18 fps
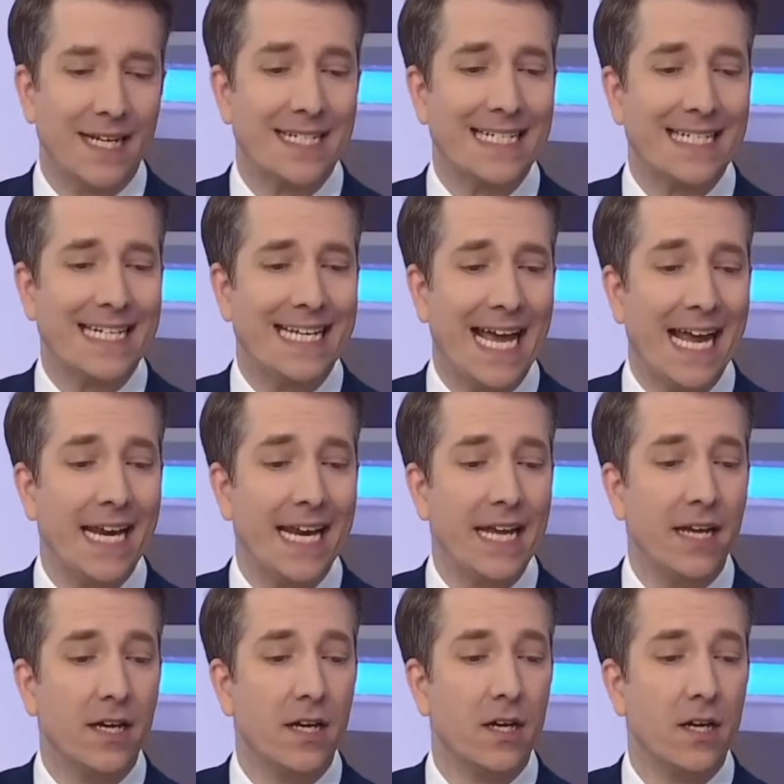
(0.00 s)
market is
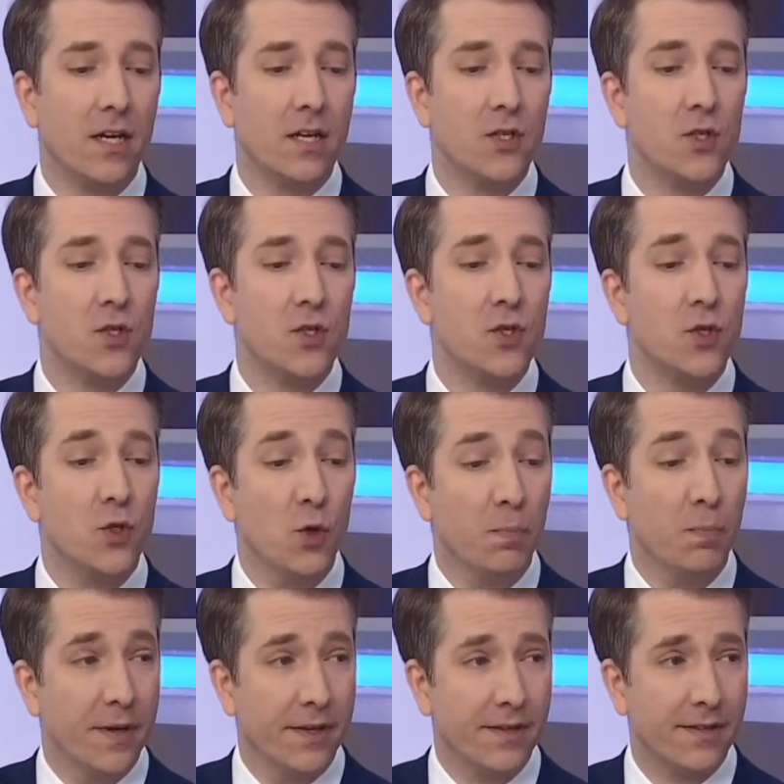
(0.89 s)
getting
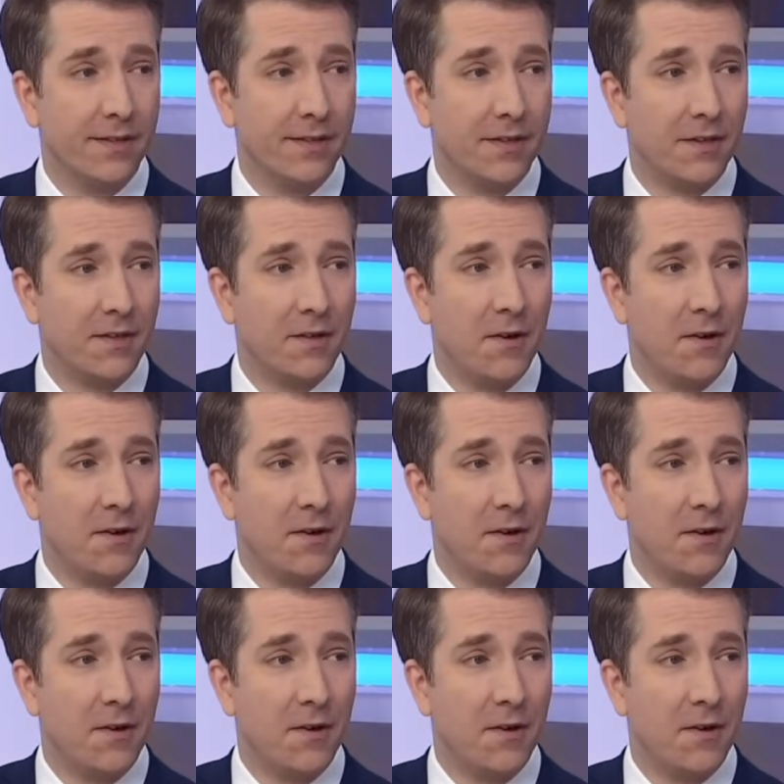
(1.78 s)
stupid.